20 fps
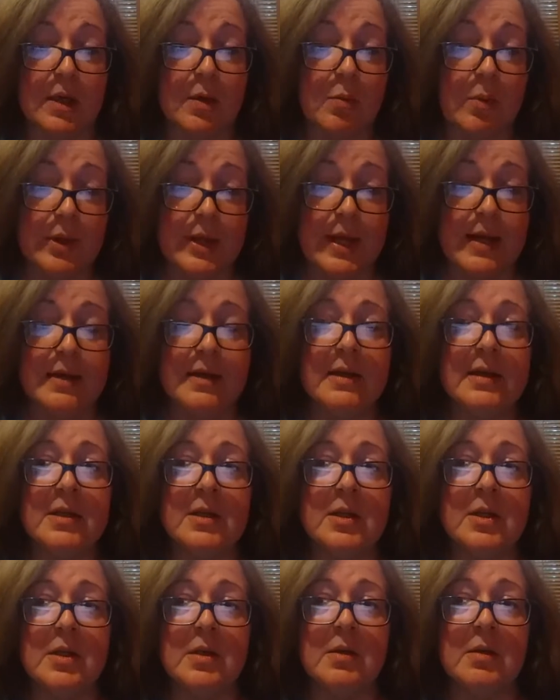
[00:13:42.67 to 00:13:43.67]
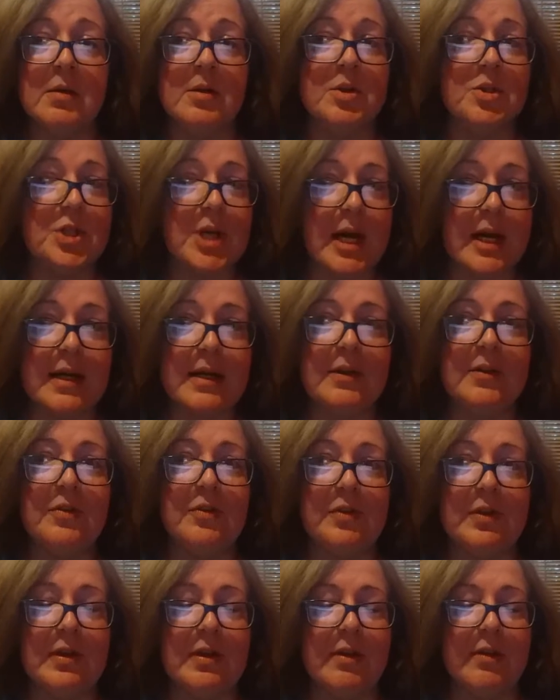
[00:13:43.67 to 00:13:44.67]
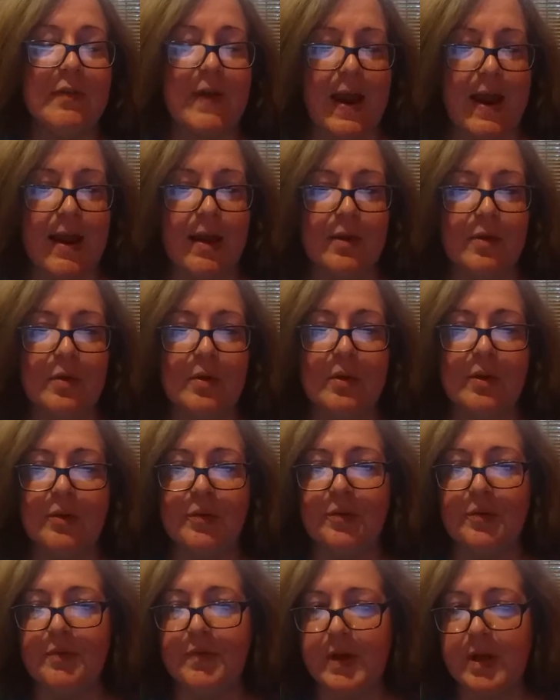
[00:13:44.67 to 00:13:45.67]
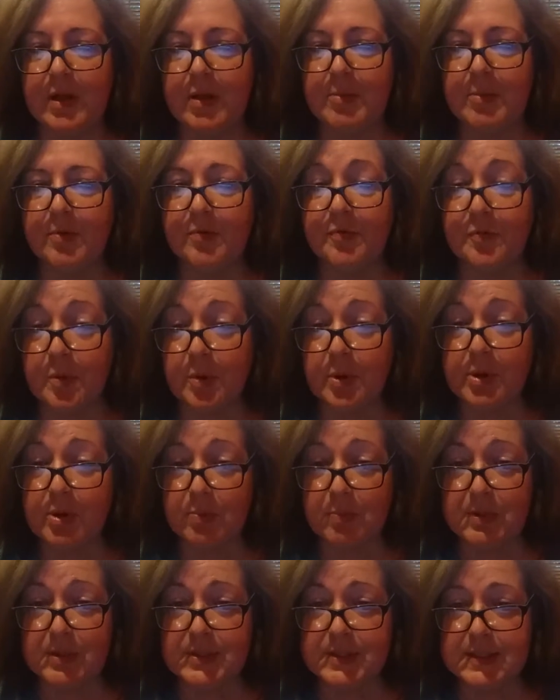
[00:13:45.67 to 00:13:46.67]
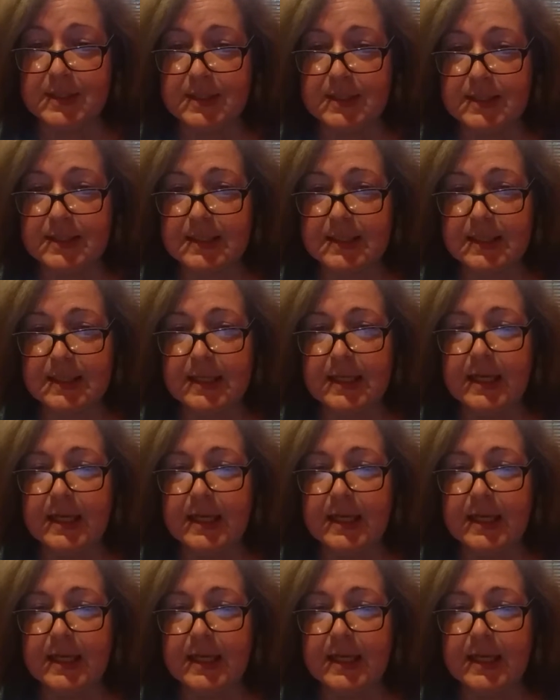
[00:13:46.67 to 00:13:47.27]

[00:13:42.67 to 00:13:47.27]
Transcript: well then check and see if a handle is available for your business.